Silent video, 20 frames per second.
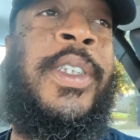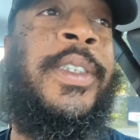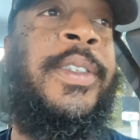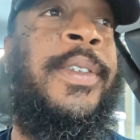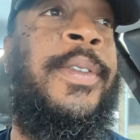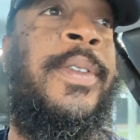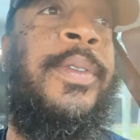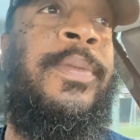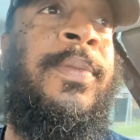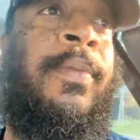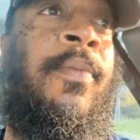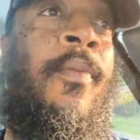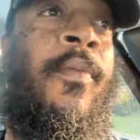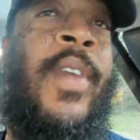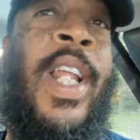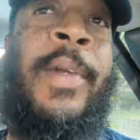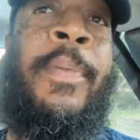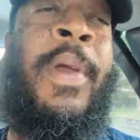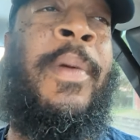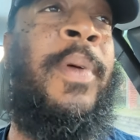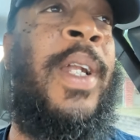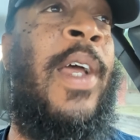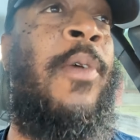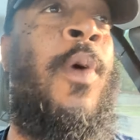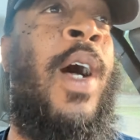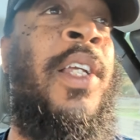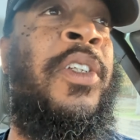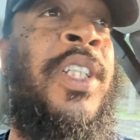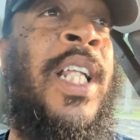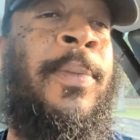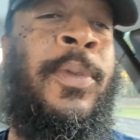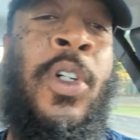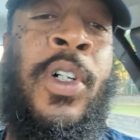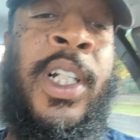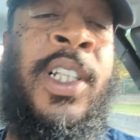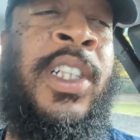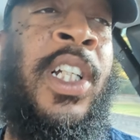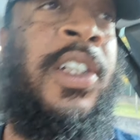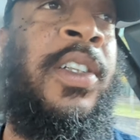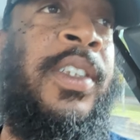And the people are like, why you stop
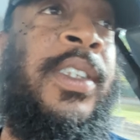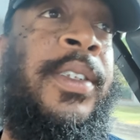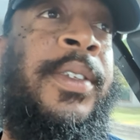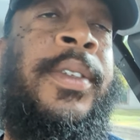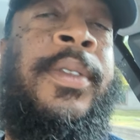going to church?